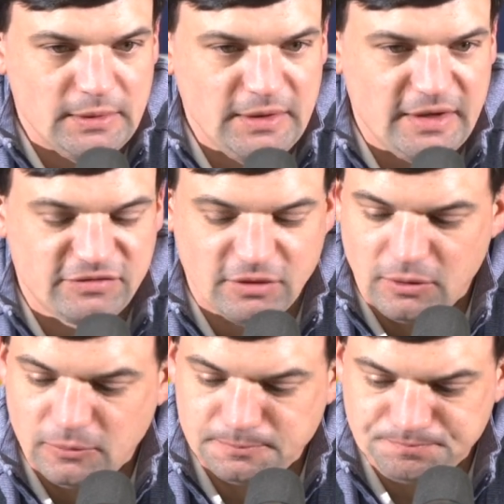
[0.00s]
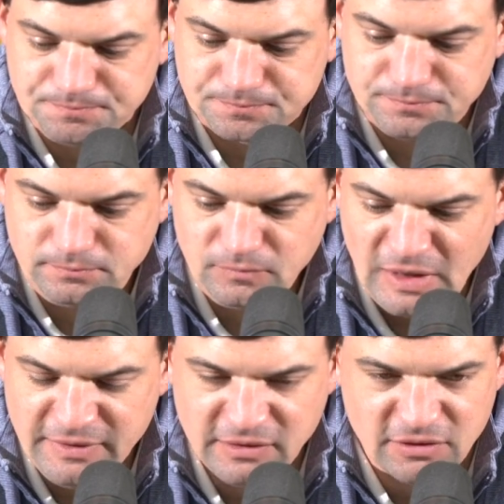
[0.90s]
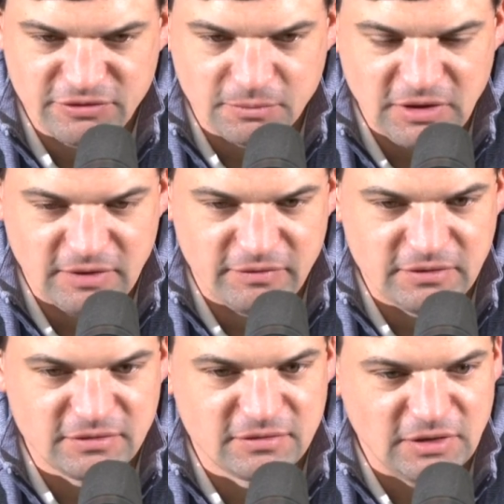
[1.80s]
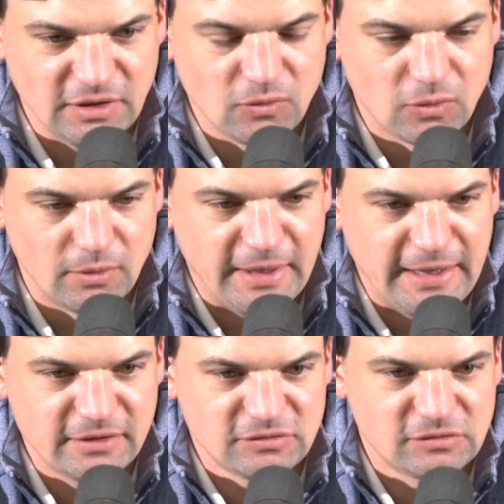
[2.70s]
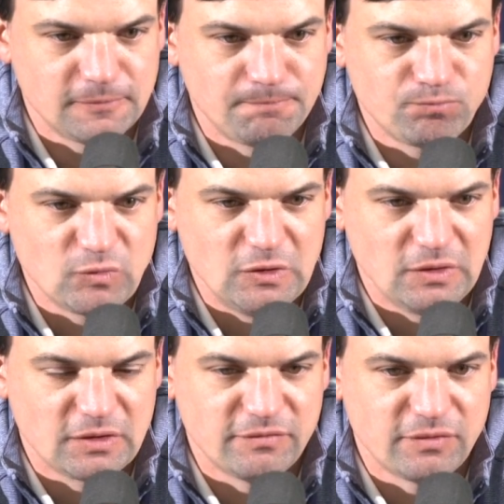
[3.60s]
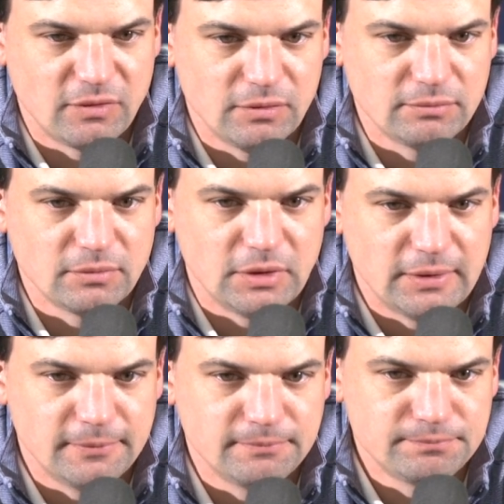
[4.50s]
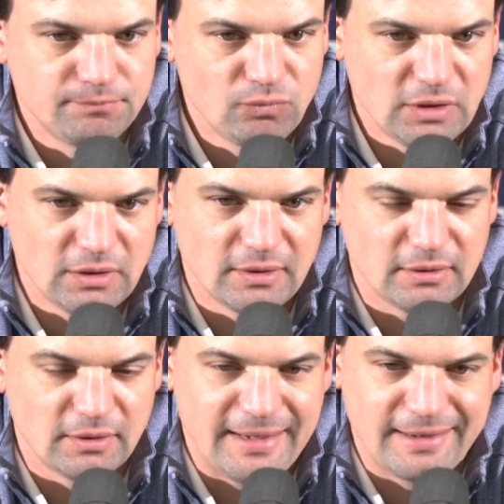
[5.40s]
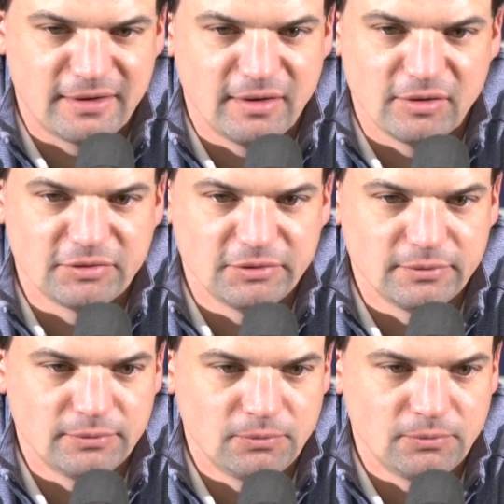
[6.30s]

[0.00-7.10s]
Yeah, so I think there's some givens in quarterbacks. You're looking for a high character.